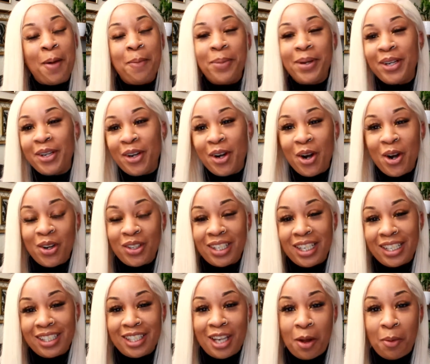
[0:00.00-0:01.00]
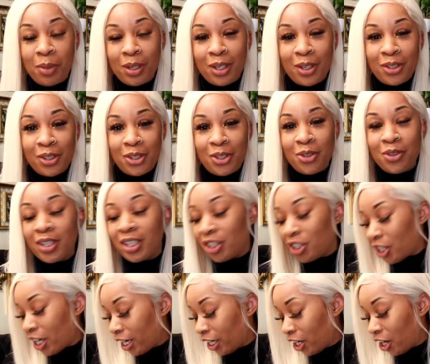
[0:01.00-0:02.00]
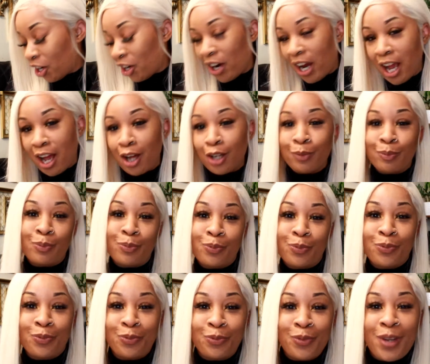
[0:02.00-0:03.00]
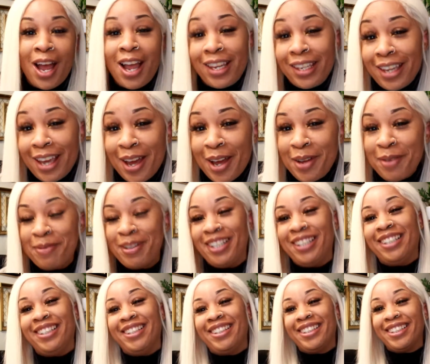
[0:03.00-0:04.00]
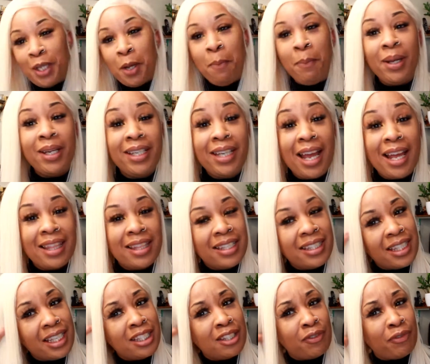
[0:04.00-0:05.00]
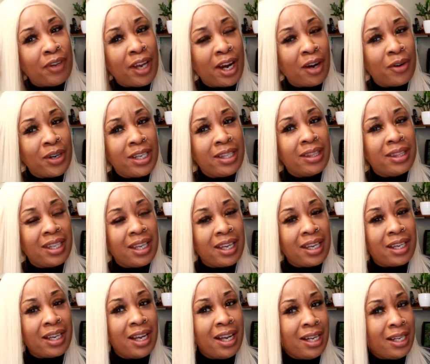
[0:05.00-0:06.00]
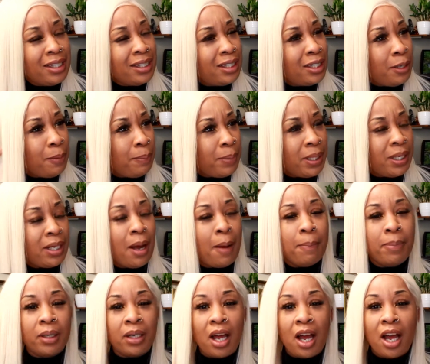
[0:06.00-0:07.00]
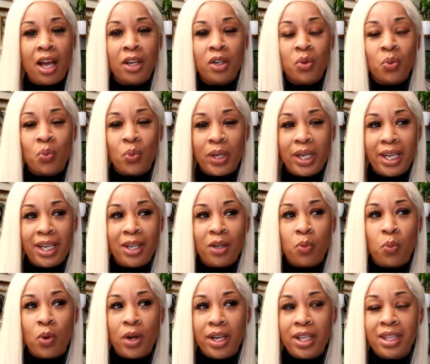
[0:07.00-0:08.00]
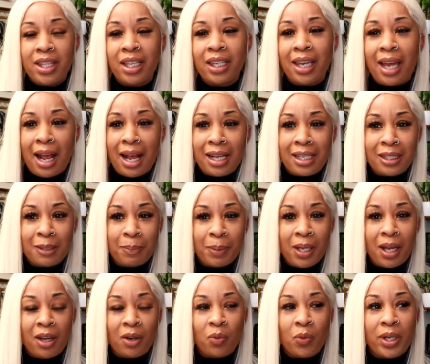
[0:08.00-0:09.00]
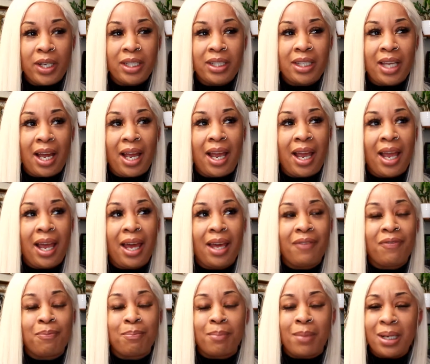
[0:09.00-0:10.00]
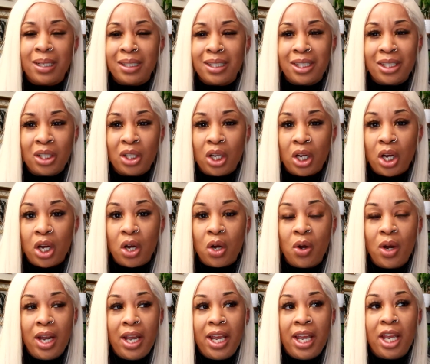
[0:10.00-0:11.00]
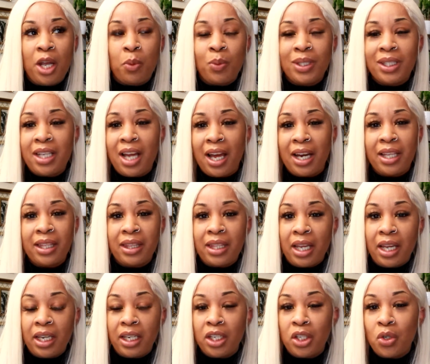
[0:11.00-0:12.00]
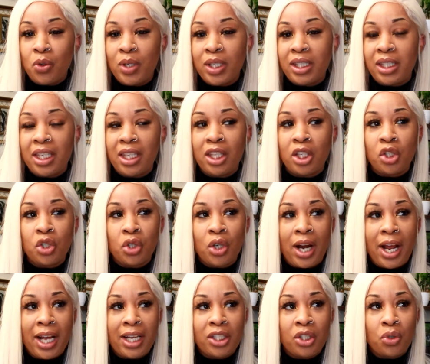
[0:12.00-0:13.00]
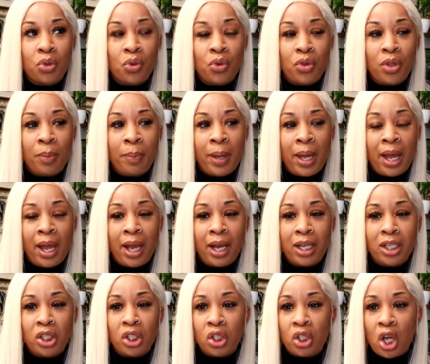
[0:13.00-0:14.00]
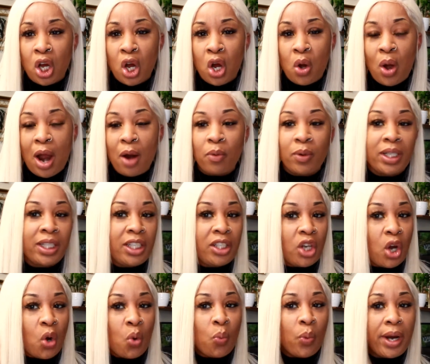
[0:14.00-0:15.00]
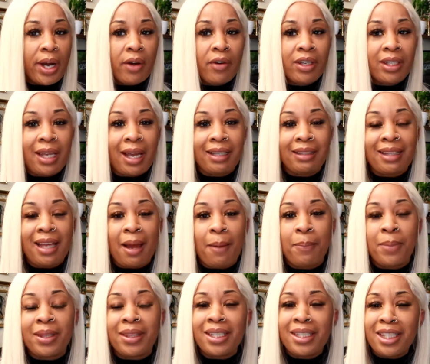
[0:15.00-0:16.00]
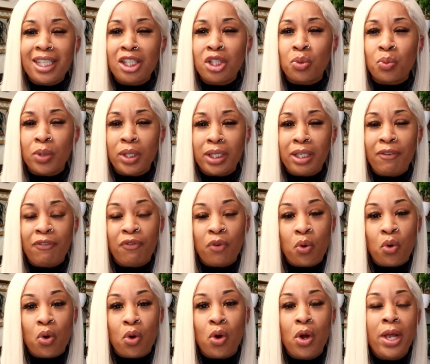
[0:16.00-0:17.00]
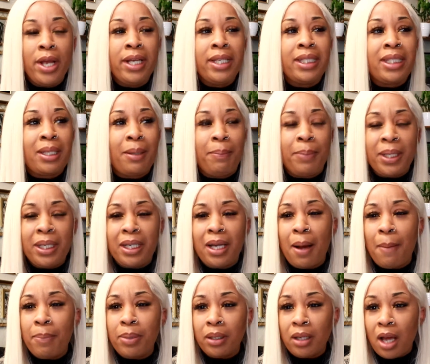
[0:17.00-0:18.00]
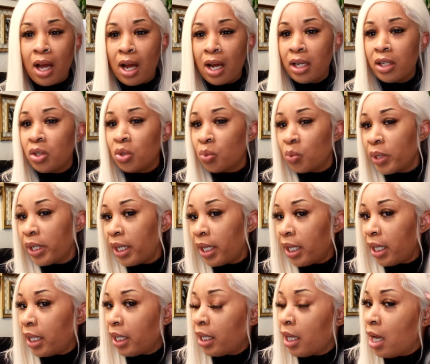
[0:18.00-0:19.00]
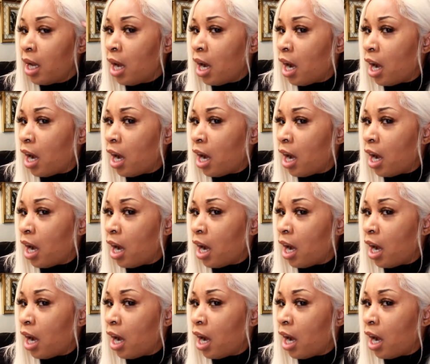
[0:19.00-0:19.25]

I'll put her link down below so you can check her out. Mm-hmm, yep. But yeah, this is very thick to be a blonde wig. One of the last blonde wigs I had months ago, it was kind of thin and you could see the tracks through the back, so I really don't wear it like that, but this is really full to be a blonde wig.